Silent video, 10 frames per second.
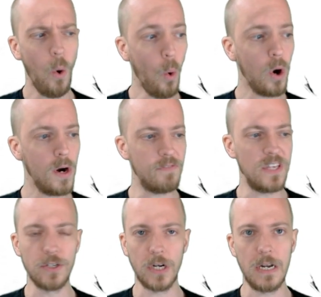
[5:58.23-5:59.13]
or if
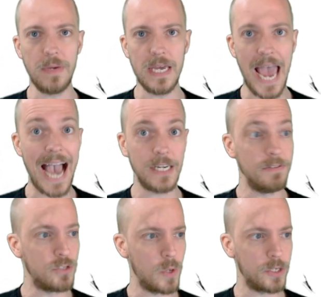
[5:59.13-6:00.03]
these are going to be
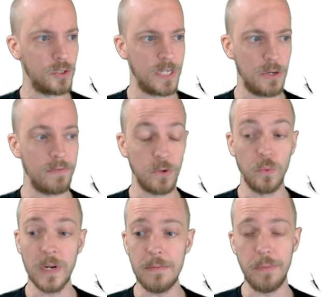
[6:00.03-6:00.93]
active structures that you have to
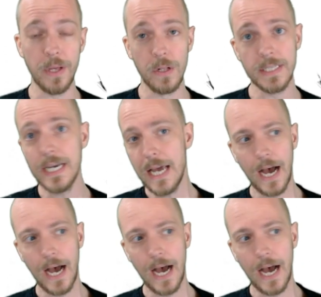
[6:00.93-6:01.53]
rebuild,